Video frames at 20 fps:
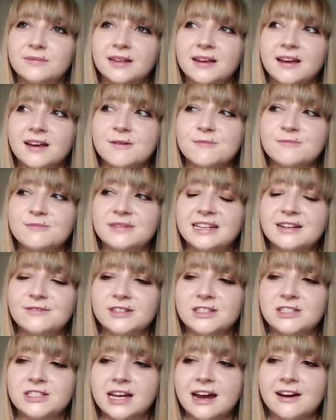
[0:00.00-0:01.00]

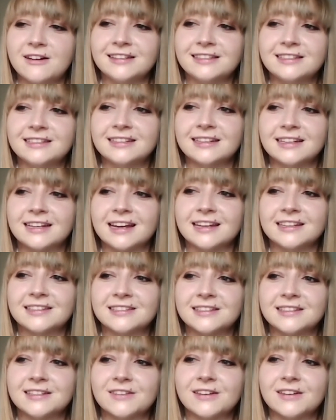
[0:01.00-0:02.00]
David Sherry did a
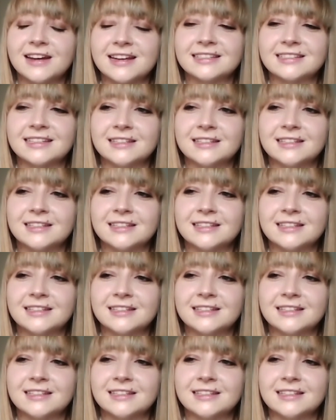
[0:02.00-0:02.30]
guest at Gray's.